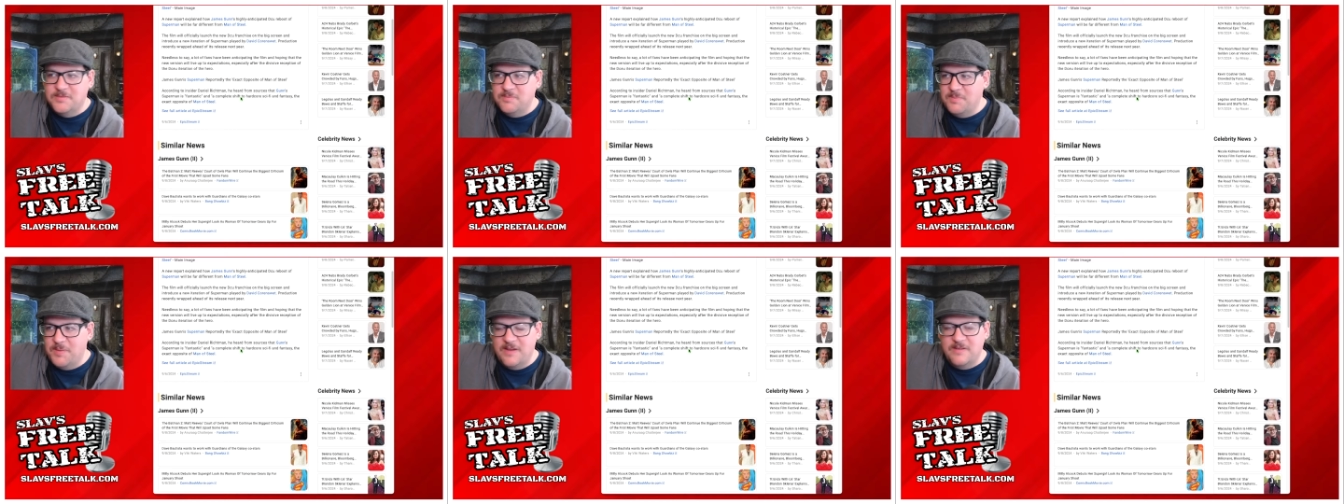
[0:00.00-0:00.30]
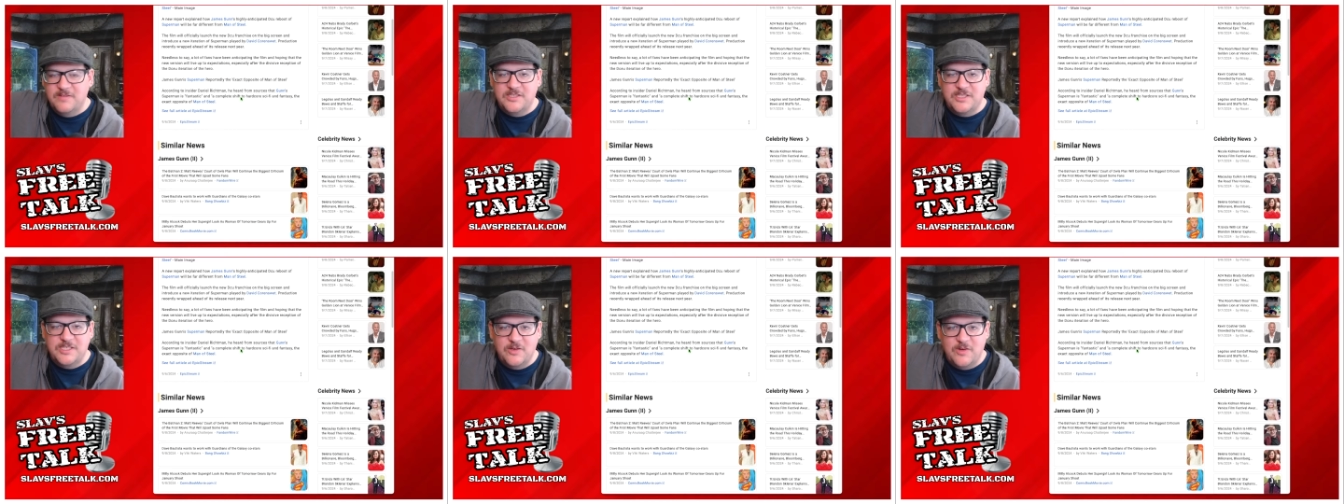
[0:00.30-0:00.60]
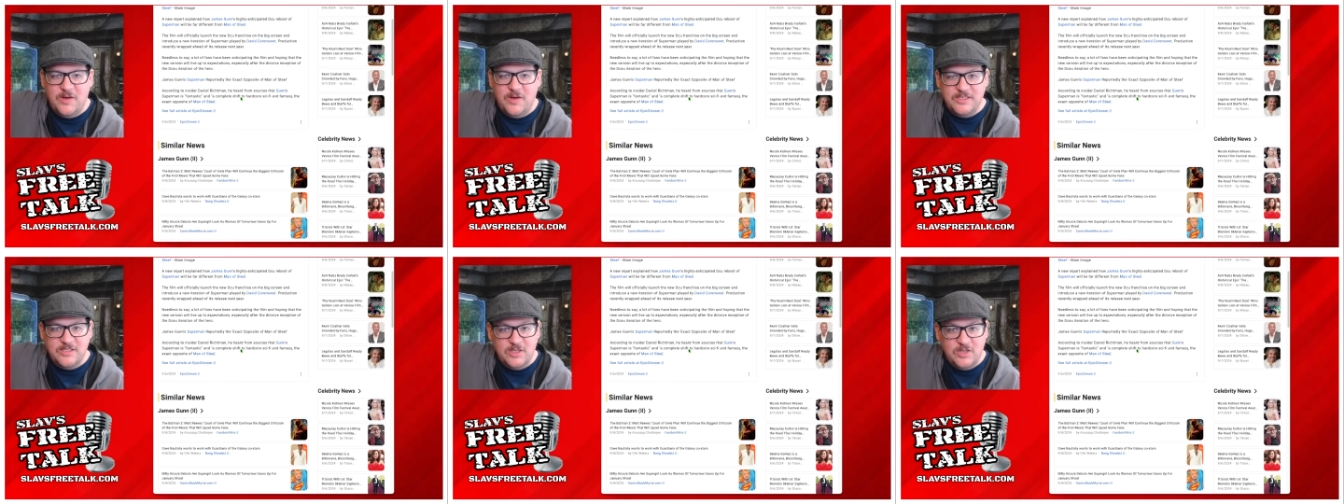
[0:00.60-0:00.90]
Man of Steel
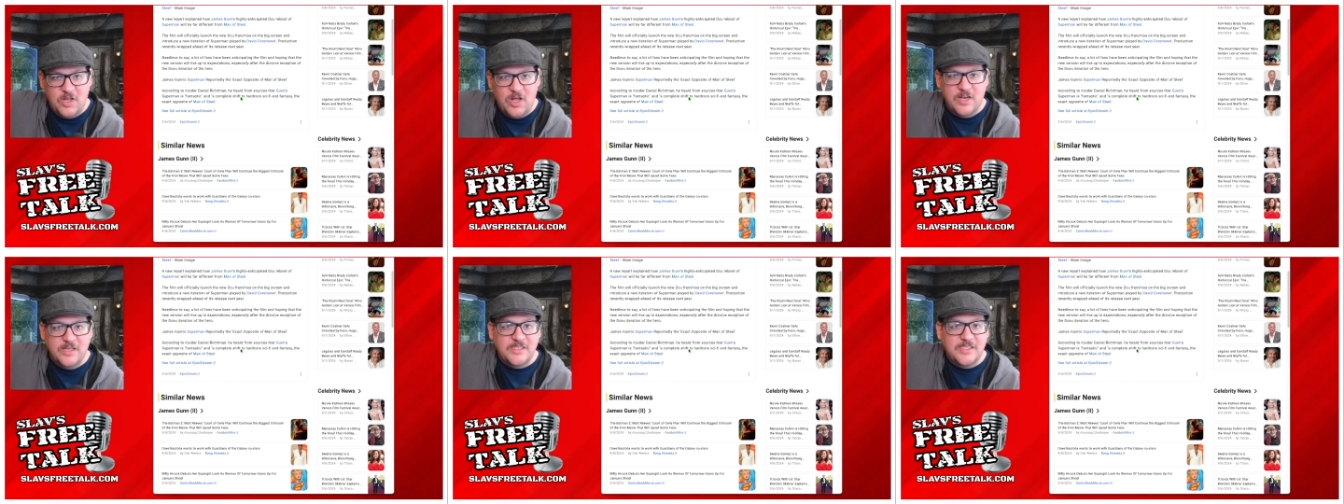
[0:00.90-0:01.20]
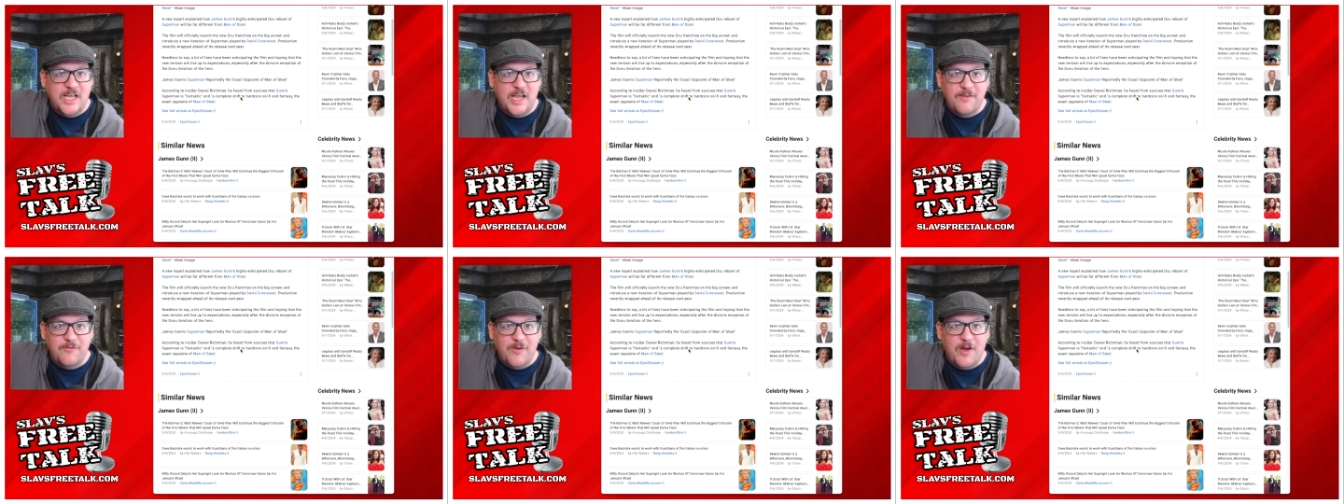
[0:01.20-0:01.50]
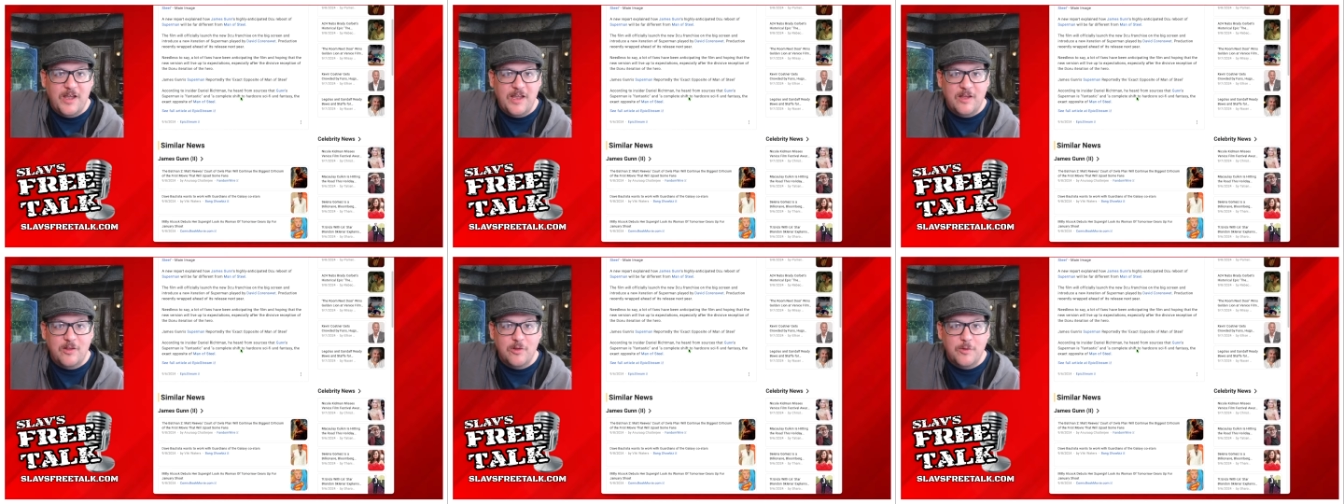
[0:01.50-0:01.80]
has a lot of sci
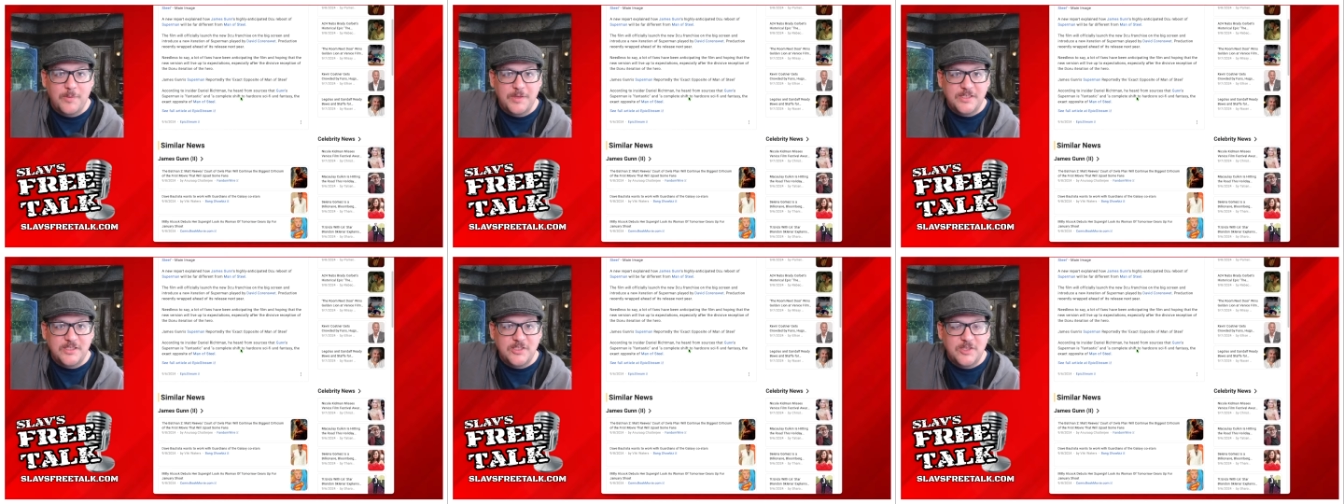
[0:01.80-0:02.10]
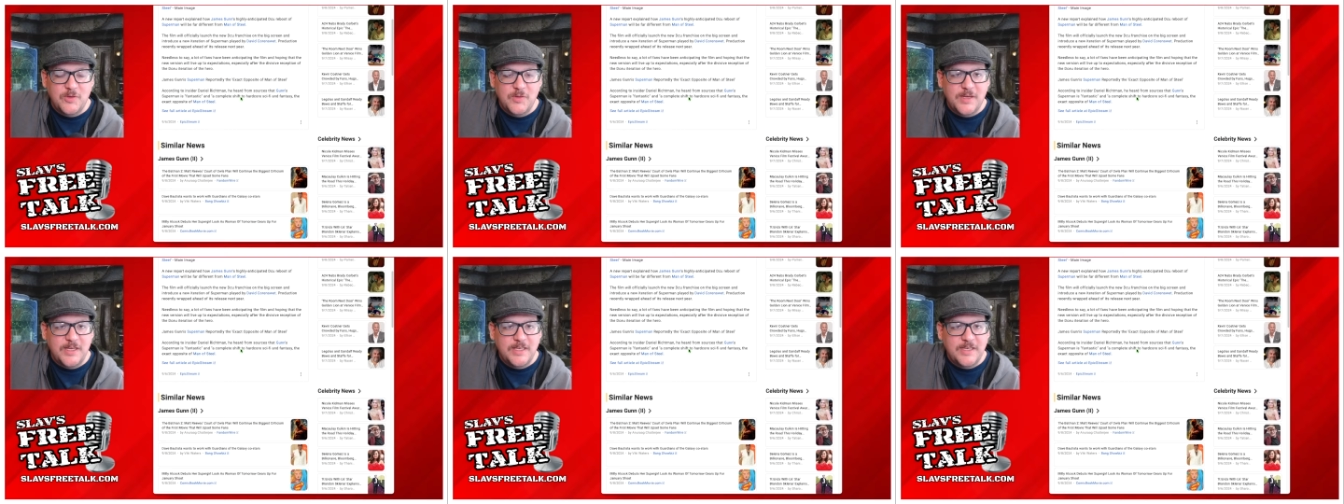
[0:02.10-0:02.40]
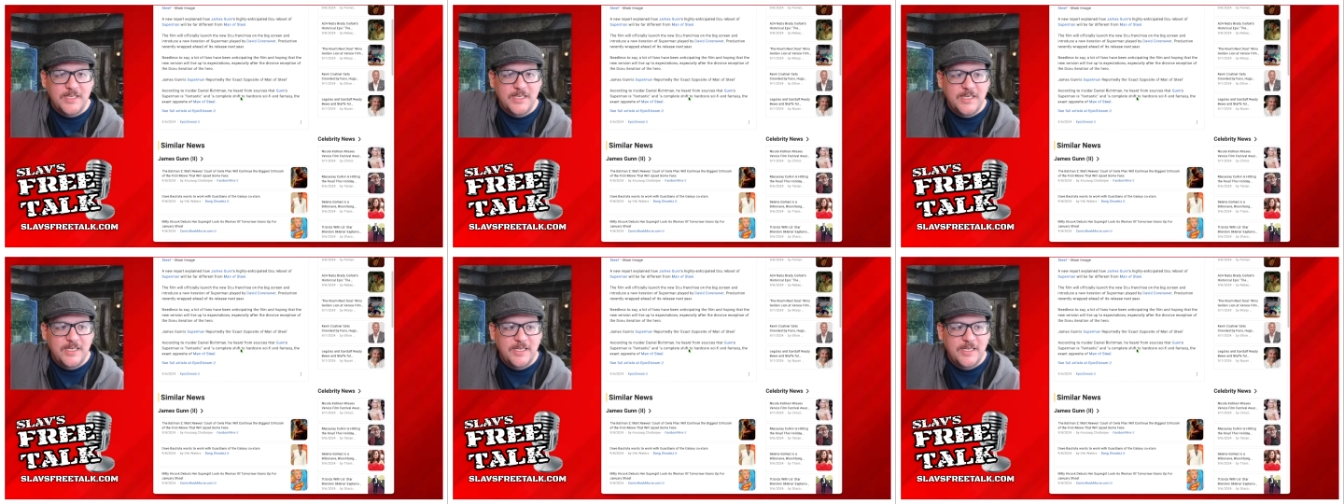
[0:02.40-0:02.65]
fi elements to it.